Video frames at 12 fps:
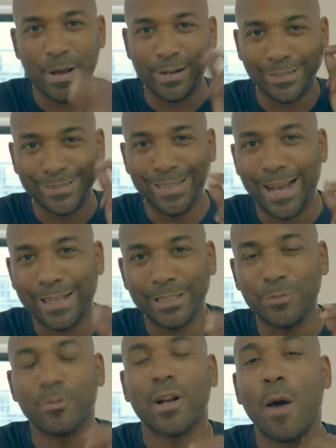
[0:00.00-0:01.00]
about
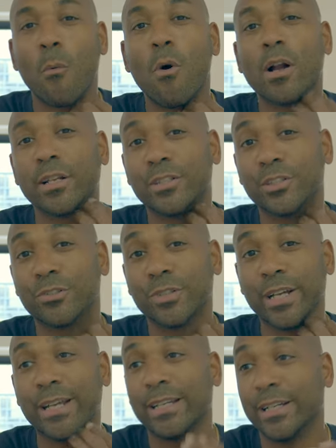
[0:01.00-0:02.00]
exactly what I wanted to
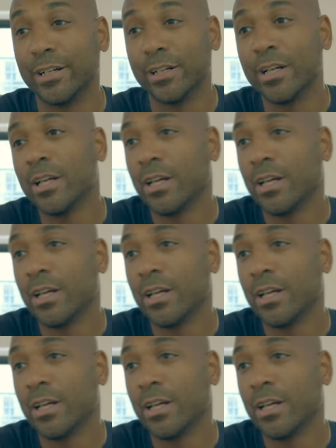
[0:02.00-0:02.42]
create here